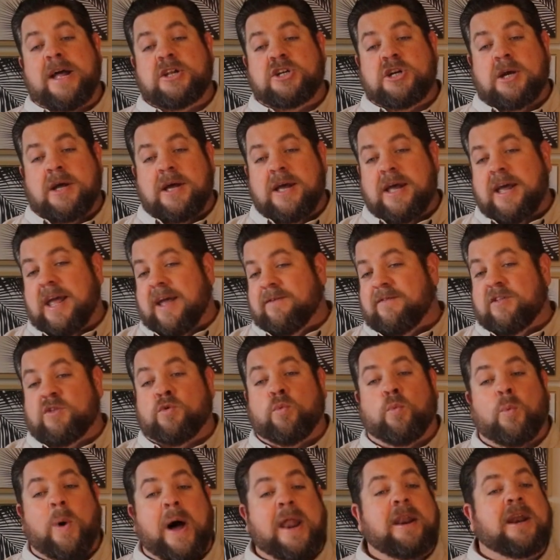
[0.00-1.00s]
batch if
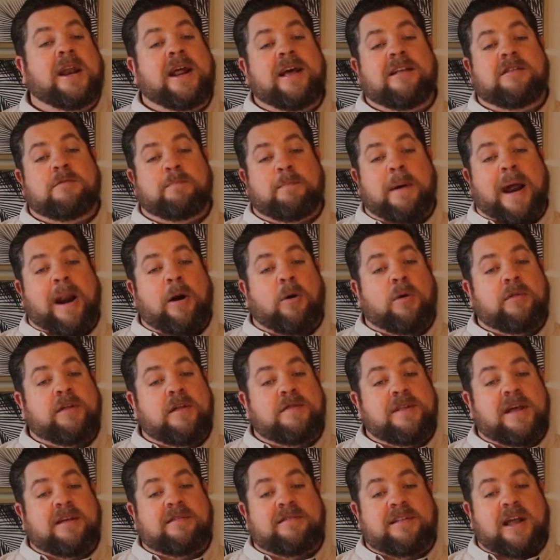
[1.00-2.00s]
it's one less barrel
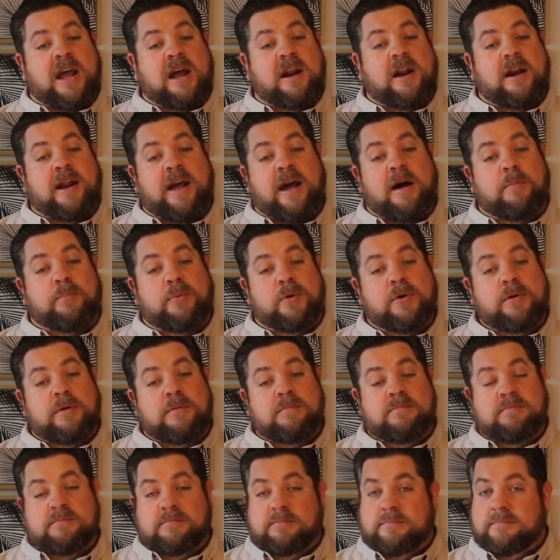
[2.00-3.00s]
than their standard
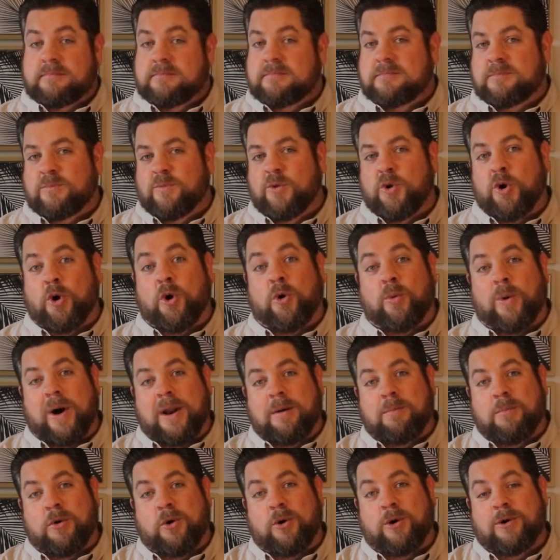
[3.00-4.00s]
output, or
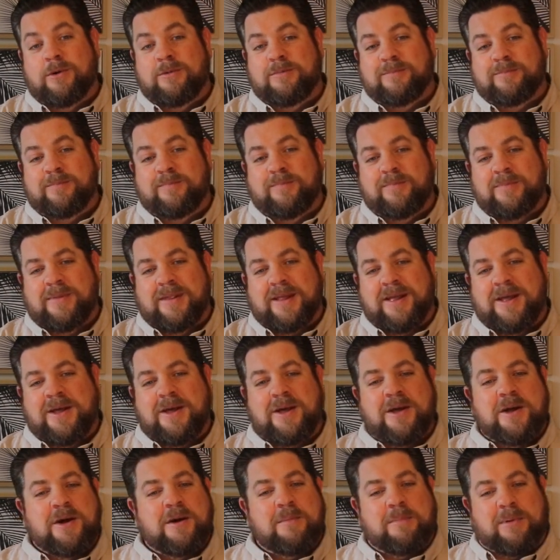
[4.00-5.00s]
one more.
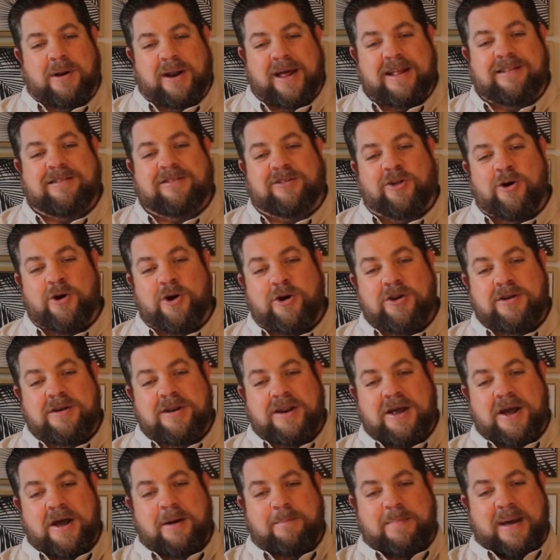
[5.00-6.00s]
But let's
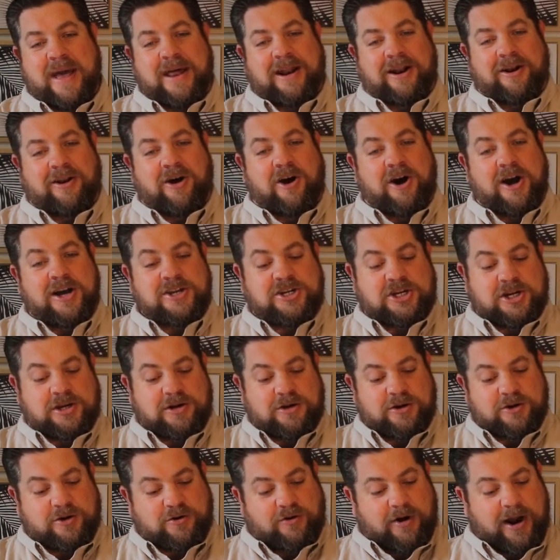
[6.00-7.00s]
learn about
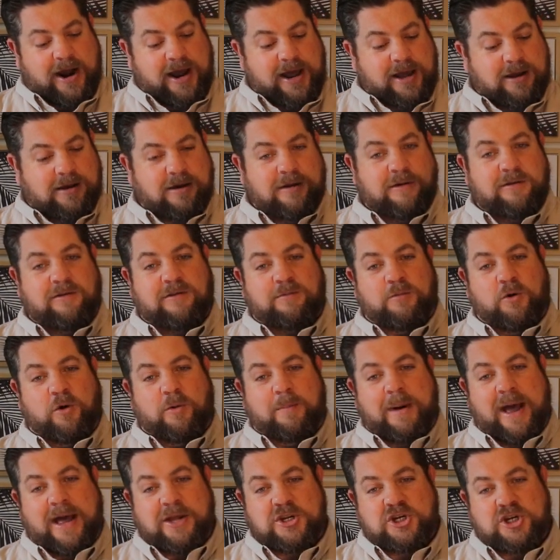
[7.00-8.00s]
Elijah Craig
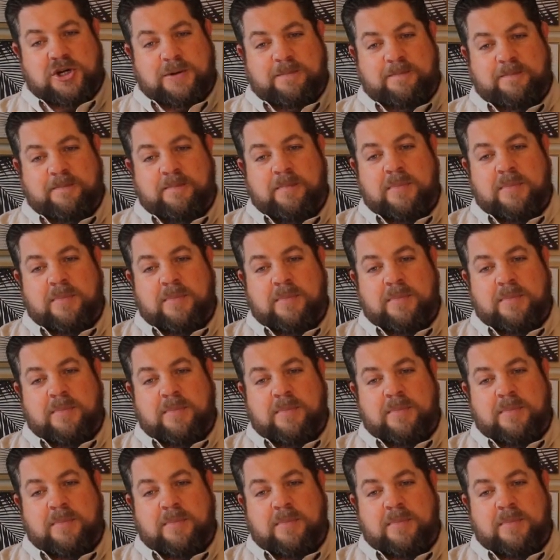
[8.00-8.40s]
Small Batch.